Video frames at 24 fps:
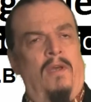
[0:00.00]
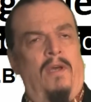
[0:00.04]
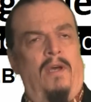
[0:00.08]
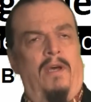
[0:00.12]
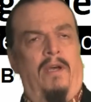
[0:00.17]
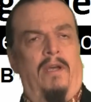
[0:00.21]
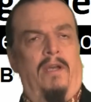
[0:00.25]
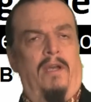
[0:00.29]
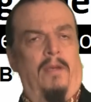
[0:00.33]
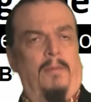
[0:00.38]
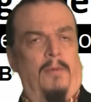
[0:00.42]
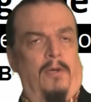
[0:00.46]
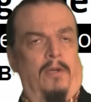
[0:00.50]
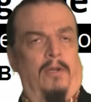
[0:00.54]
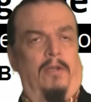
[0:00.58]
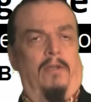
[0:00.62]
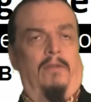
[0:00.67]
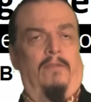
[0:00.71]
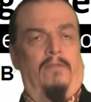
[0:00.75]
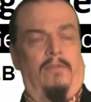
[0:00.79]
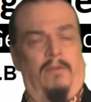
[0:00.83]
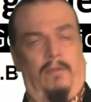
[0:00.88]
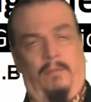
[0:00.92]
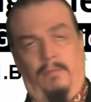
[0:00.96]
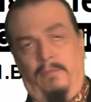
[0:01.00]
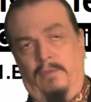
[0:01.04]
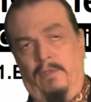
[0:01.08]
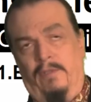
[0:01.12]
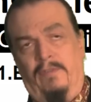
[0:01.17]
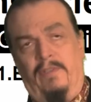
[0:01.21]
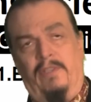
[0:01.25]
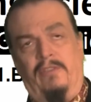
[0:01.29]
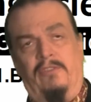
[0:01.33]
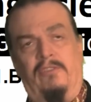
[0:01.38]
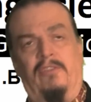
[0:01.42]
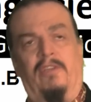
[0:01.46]
Hi, I'm Aron from
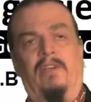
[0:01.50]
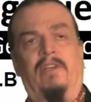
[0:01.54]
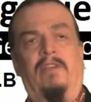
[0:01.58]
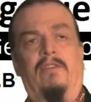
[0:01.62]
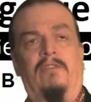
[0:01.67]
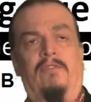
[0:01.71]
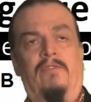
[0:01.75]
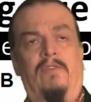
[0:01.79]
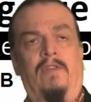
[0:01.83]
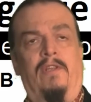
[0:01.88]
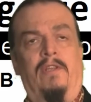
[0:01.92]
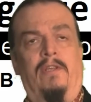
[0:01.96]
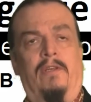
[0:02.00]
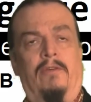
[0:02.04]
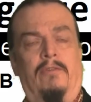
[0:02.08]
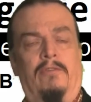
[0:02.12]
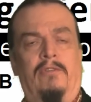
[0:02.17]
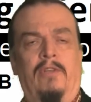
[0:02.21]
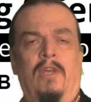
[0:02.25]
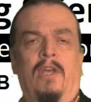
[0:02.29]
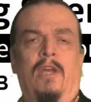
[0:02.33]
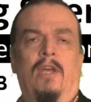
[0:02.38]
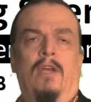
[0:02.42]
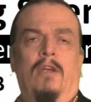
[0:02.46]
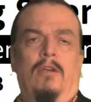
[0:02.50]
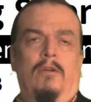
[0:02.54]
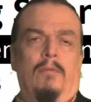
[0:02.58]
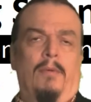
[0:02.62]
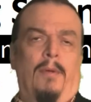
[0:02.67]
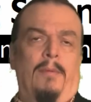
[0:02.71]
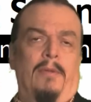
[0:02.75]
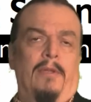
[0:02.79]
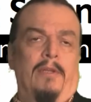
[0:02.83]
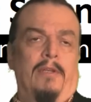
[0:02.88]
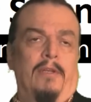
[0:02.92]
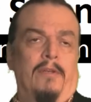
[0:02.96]
Living Science Videos.
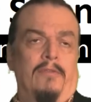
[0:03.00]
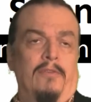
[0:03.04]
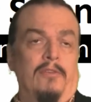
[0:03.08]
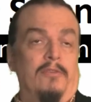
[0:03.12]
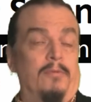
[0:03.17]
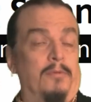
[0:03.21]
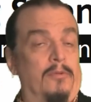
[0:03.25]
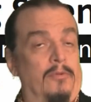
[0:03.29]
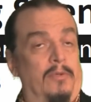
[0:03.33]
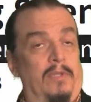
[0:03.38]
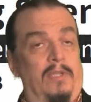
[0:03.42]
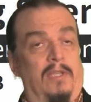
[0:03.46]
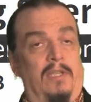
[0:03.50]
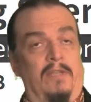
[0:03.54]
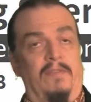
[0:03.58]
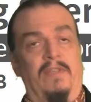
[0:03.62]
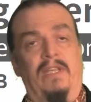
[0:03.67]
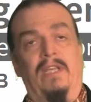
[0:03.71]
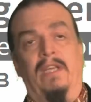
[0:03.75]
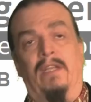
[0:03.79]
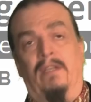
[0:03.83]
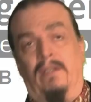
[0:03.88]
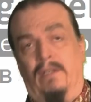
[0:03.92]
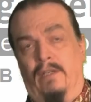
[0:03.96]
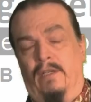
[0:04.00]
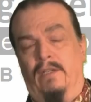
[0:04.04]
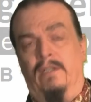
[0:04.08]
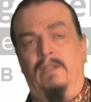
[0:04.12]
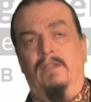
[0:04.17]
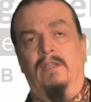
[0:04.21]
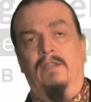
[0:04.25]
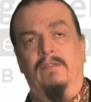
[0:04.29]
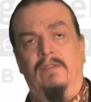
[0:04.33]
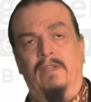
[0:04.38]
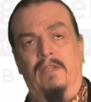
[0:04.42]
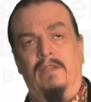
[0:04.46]
Remember the difference between living and
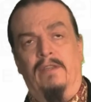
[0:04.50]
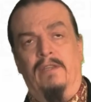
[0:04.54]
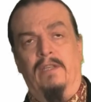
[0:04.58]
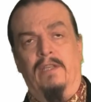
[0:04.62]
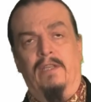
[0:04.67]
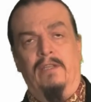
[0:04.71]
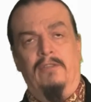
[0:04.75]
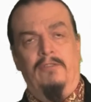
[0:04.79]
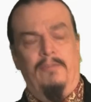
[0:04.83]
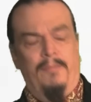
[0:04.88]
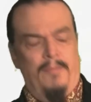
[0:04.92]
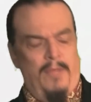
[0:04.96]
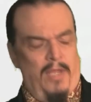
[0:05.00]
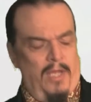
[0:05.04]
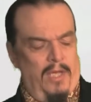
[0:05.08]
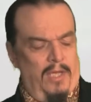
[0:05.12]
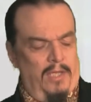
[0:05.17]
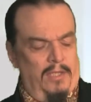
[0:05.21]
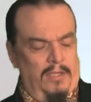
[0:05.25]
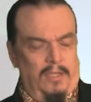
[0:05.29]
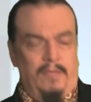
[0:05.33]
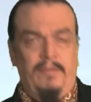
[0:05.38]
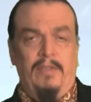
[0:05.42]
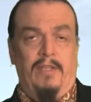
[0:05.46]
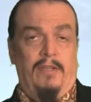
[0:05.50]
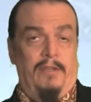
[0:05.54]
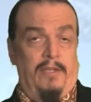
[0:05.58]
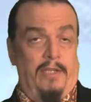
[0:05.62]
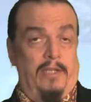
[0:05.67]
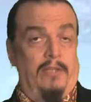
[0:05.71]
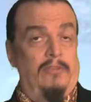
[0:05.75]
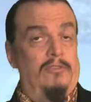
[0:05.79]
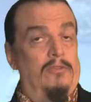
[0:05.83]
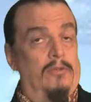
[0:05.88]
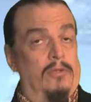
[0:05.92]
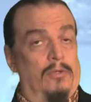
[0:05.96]
non-living things? Living
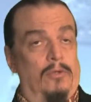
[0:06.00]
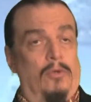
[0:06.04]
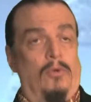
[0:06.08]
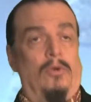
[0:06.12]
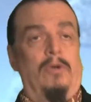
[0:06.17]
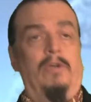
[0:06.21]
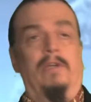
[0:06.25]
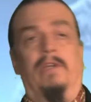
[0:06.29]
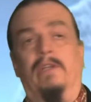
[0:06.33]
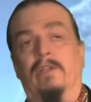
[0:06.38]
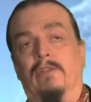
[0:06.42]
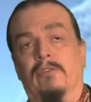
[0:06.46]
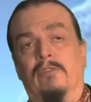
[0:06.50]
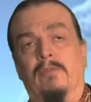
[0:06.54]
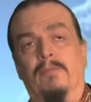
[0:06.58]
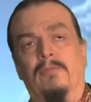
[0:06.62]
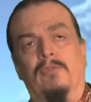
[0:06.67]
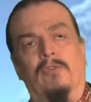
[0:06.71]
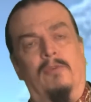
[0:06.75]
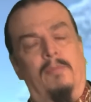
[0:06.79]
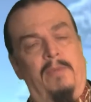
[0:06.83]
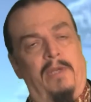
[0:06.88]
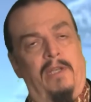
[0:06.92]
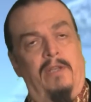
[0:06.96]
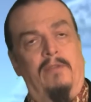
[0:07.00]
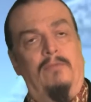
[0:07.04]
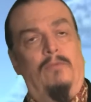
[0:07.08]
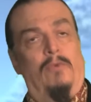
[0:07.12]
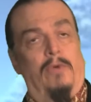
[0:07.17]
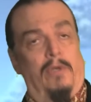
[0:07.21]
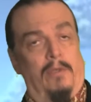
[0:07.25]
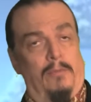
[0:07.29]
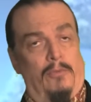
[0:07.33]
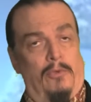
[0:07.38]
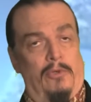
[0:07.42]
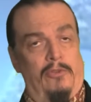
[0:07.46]
things, or organisms, are made of
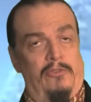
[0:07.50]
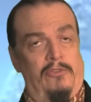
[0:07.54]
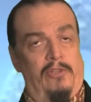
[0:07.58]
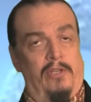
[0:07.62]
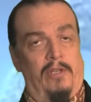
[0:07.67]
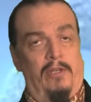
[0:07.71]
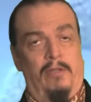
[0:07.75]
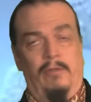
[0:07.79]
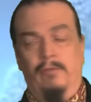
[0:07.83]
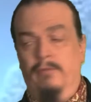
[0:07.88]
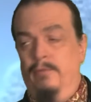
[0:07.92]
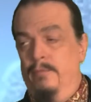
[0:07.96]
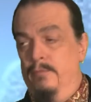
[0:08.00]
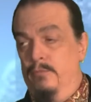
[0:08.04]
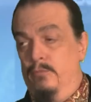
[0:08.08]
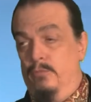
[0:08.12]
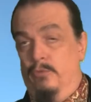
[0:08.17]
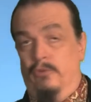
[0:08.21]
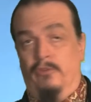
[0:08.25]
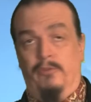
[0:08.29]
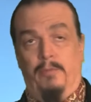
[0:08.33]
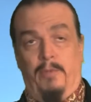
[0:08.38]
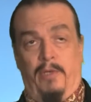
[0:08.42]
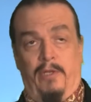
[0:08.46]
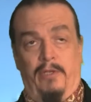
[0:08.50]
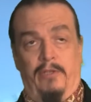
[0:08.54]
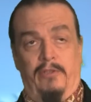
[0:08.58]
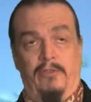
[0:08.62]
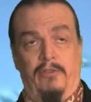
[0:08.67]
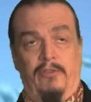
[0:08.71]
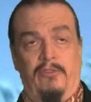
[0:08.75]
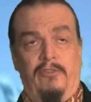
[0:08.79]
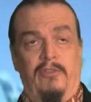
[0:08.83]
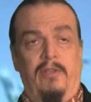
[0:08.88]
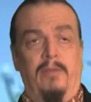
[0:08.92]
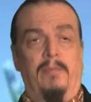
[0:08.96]
one or more cells,
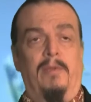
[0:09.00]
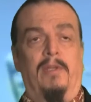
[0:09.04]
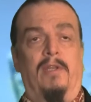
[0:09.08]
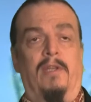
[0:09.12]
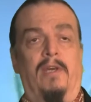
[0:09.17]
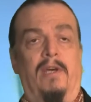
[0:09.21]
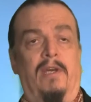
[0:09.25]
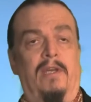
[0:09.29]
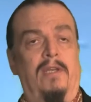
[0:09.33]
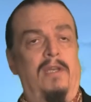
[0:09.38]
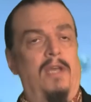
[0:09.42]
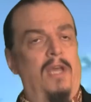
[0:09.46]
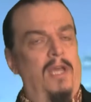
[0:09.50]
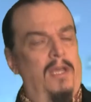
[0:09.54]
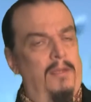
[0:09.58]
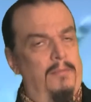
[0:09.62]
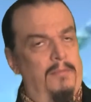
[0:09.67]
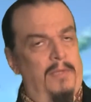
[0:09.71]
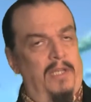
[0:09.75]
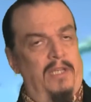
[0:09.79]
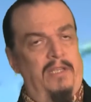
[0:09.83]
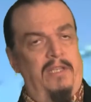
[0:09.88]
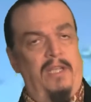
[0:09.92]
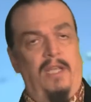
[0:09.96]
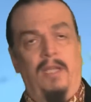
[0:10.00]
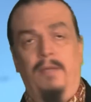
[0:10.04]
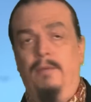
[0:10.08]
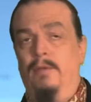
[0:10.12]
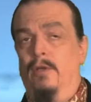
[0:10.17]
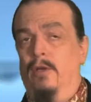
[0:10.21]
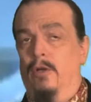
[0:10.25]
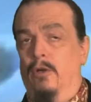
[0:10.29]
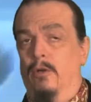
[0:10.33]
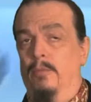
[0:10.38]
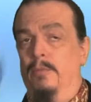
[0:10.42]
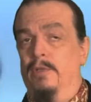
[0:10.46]
respond to stimuli,
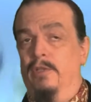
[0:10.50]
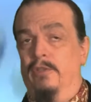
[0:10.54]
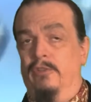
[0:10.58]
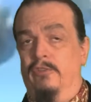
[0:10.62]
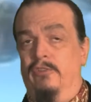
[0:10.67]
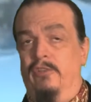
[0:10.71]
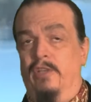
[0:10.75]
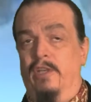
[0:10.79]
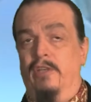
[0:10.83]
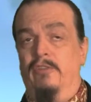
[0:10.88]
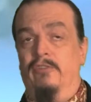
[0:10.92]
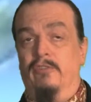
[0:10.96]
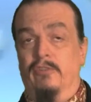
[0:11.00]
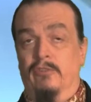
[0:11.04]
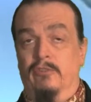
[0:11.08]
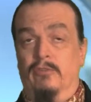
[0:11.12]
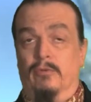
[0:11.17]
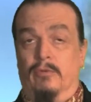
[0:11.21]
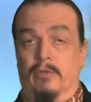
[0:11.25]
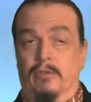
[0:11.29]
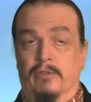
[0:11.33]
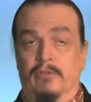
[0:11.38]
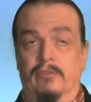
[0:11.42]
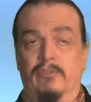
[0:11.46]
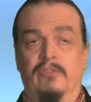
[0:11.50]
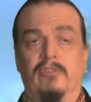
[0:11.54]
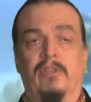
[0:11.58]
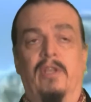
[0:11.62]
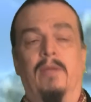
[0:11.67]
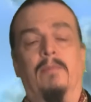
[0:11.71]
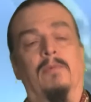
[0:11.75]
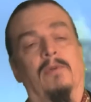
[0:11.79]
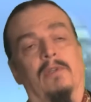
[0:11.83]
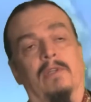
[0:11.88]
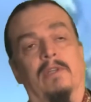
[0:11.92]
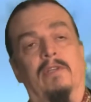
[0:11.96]
maintain homeostasis, or a
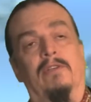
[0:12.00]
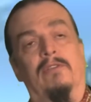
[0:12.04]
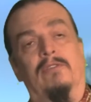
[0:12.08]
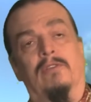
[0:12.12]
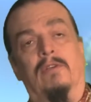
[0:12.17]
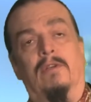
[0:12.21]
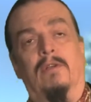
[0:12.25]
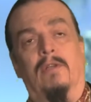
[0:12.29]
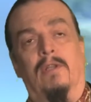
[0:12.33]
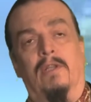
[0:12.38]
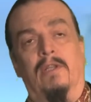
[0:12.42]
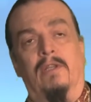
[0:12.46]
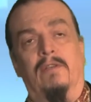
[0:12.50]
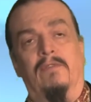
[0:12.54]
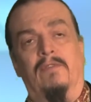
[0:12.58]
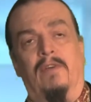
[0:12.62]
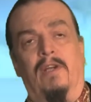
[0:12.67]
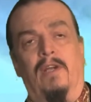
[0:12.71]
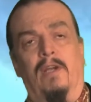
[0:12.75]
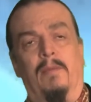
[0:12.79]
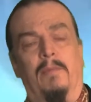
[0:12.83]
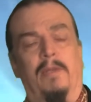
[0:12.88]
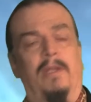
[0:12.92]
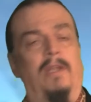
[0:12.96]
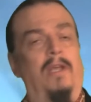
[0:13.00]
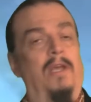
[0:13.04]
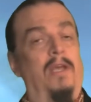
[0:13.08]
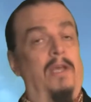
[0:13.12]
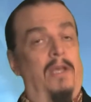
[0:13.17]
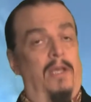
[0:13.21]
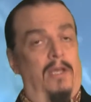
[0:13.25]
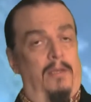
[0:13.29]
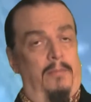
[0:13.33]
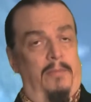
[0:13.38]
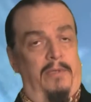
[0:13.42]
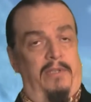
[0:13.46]
stable internal environment,
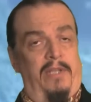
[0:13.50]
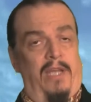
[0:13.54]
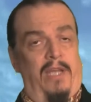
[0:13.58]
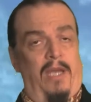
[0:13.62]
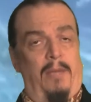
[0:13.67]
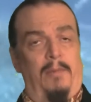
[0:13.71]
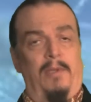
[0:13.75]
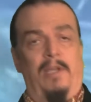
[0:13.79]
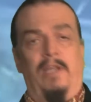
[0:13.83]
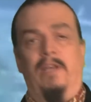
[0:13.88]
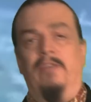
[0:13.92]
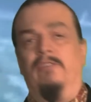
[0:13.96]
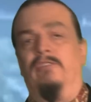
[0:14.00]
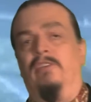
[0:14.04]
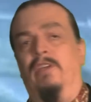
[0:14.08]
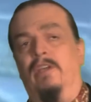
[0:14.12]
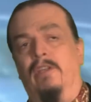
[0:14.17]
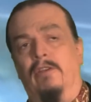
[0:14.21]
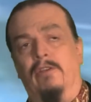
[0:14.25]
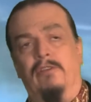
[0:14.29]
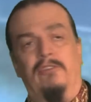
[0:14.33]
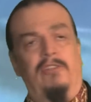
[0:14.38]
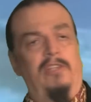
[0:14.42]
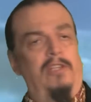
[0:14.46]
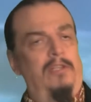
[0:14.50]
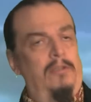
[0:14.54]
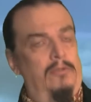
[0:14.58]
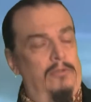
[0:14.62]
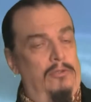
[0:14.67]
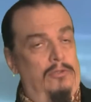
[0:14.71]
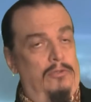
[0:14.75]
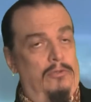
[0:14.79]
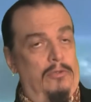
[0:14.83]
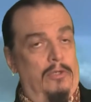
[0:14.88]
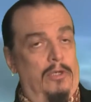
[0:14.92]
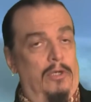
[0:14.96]
metabolize energy,
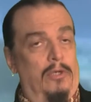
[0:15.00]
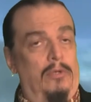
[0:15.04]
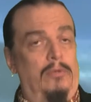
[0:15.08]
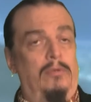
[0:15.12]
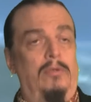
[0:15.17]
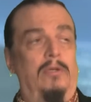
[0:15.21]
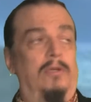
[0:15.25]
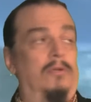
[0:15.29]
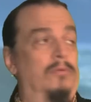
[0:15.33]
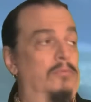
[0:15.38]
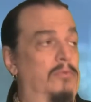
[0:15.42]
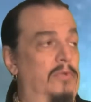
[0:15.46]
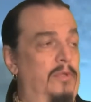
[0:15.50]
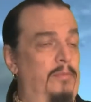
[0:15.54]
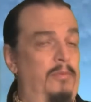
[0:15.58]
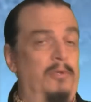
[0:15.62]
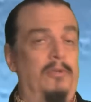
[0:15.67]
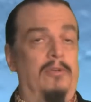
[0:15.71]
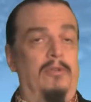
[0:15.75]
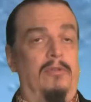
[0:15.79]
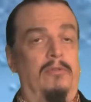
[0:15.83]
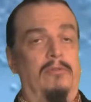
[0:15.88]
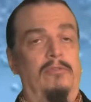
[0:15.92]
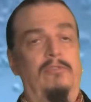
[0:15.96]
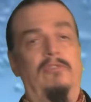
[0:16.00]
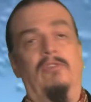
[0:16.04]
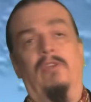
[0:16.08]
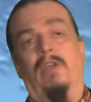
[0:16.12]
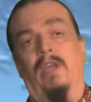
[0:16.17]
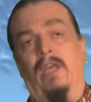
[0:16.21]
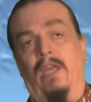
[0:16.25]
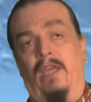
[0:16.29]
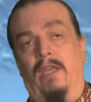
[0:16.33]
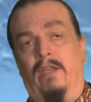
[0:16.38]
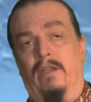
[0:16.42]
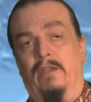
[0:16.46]
grow, reproduce,
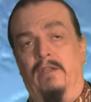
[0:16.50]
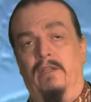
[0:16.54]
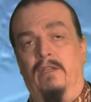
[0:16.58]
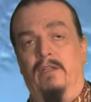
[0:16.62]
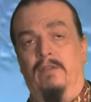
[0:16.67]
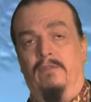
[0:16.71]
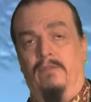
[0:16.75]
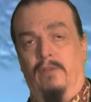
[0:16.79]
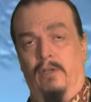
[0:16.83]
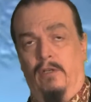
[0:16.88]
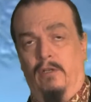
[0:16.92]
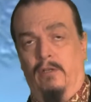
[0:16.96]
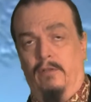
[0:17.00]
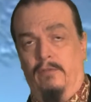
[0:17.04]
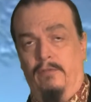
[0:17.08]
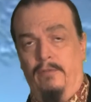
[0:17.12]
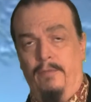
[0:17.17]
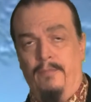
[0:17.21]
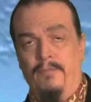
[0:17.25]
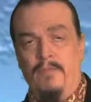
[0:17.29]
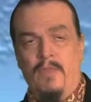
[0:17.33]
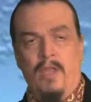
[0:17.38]
and evolve.